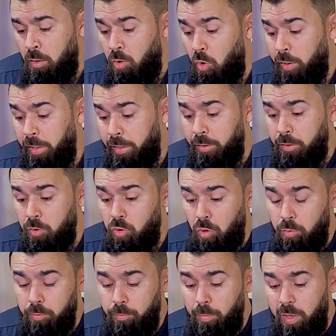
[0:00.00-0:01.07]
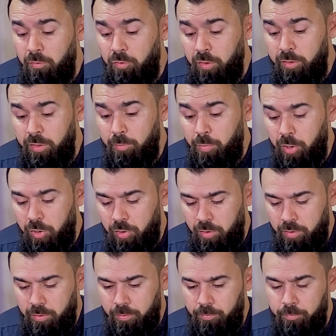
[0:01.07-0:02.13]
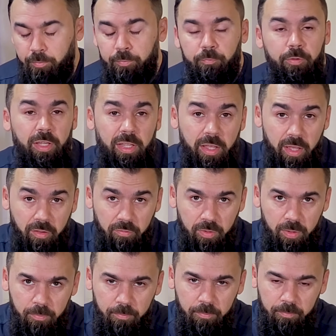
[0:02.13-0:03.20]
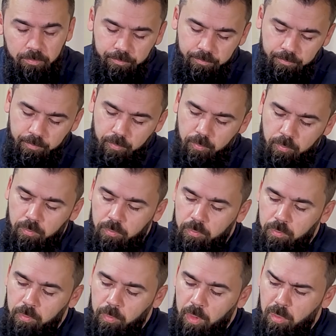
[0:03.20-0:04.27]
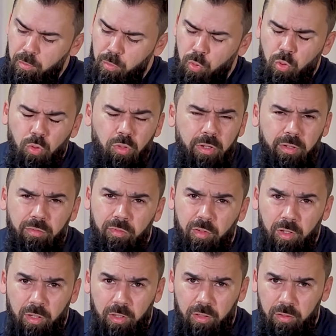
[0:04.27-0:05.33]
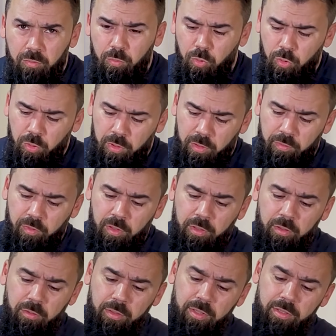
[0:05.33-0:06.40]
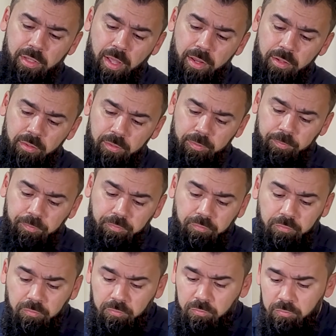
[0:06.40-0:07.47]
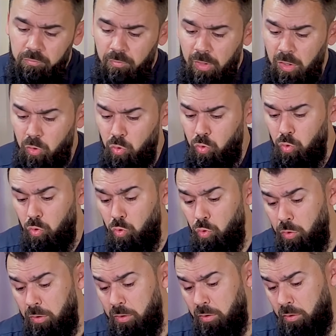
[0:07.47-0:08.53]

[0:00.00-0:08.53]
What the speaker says: Okay, so my first impressions: very heavy, beautiful design, two good